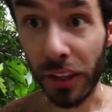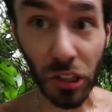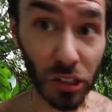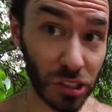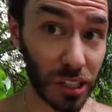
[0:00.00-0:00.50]
then
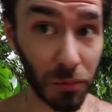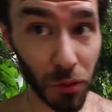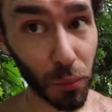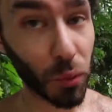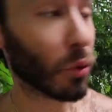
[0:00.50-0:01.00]
just skim
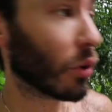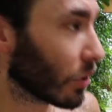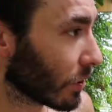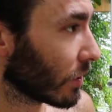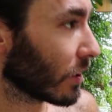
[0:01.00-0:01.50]
the pool.
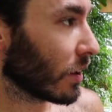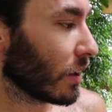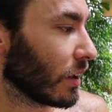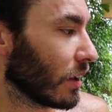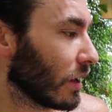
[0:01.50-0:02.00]

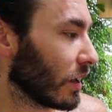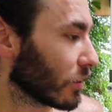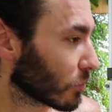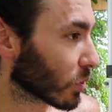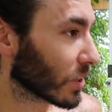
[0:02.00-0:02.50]

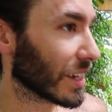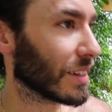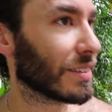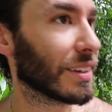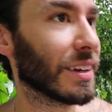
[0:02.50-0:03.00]
It's pretty
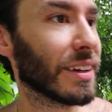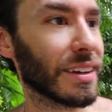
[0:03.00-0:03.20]
easy.